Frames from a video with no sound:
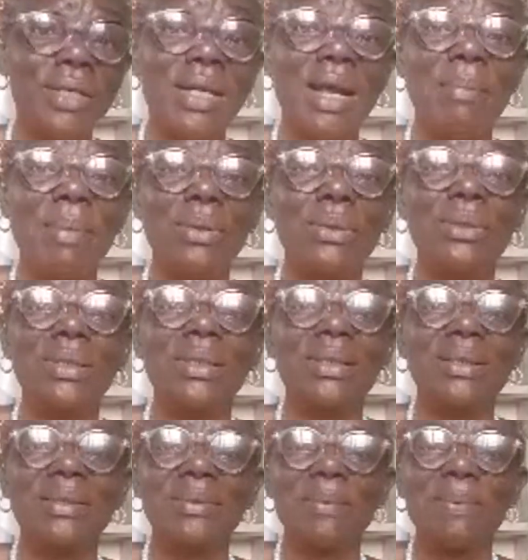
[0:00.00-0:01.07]
about
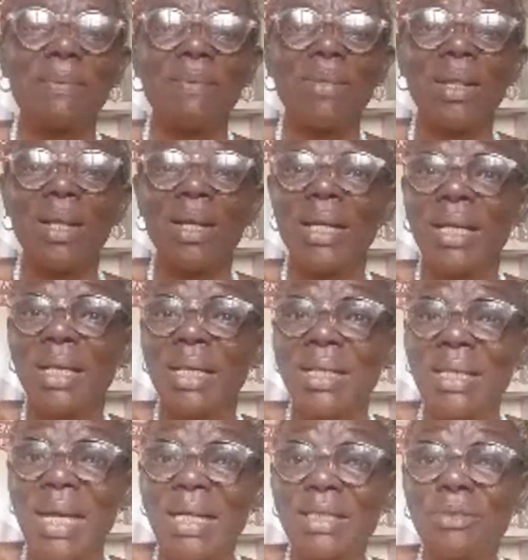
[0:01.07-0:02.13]
it? It
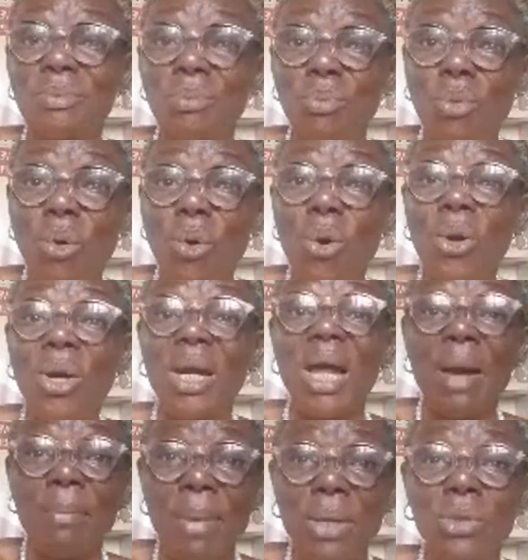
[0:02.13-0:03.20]
has small
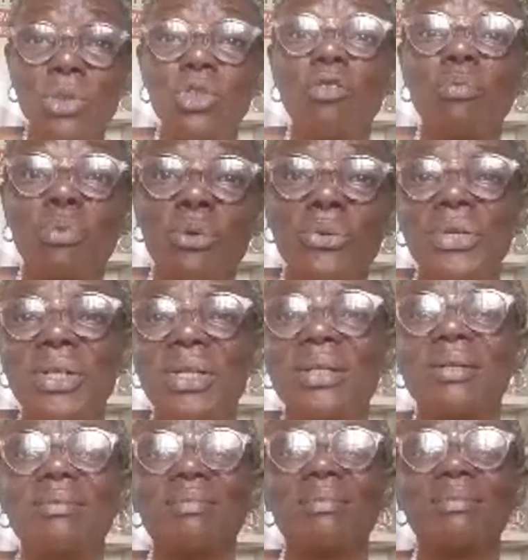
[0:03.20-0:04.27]
amount of protein.
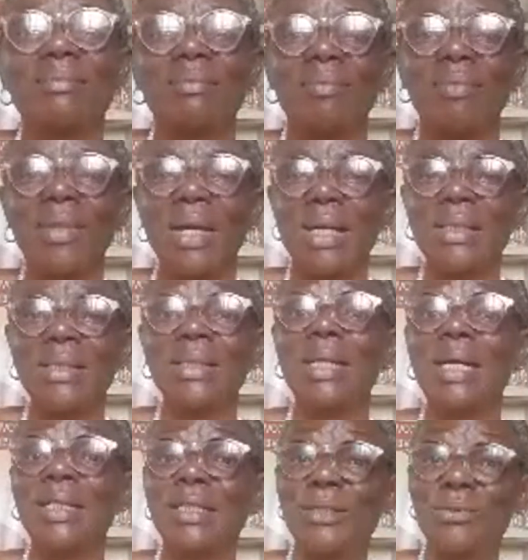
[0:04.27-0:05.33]
I think
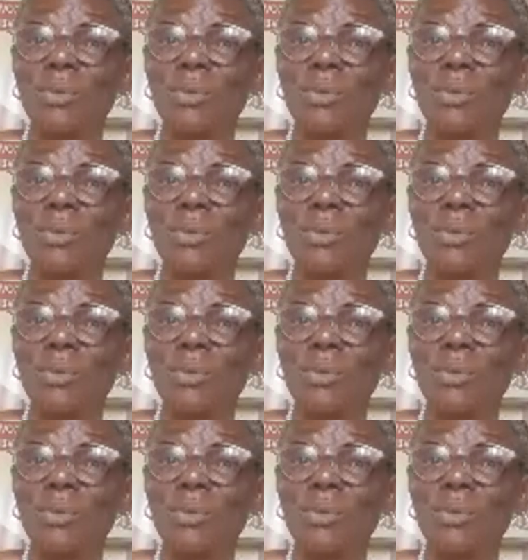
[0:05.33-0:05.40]
that is